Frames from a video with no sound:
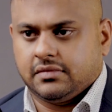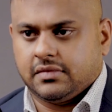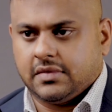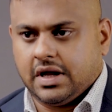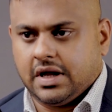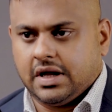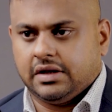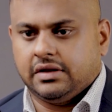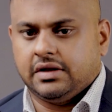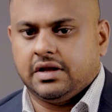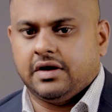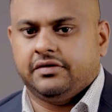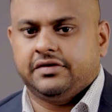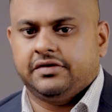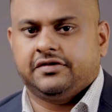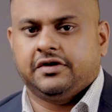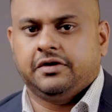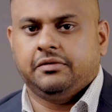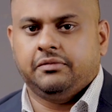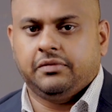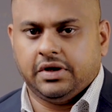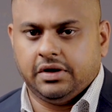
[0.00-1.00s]
and there was
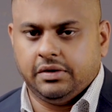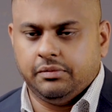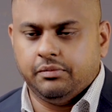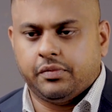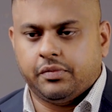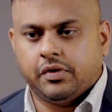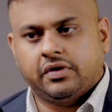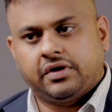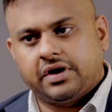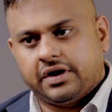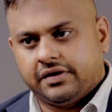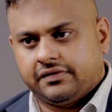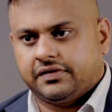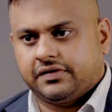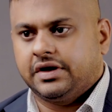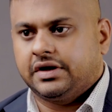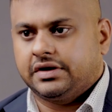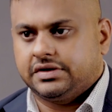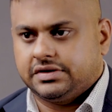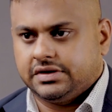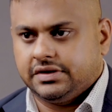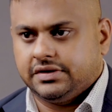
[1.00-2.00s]
import
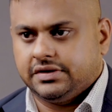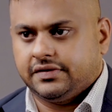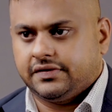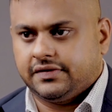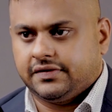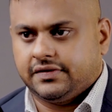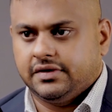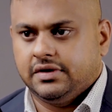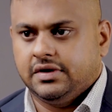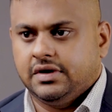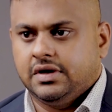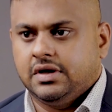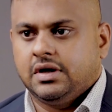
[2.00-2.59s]
restrictions.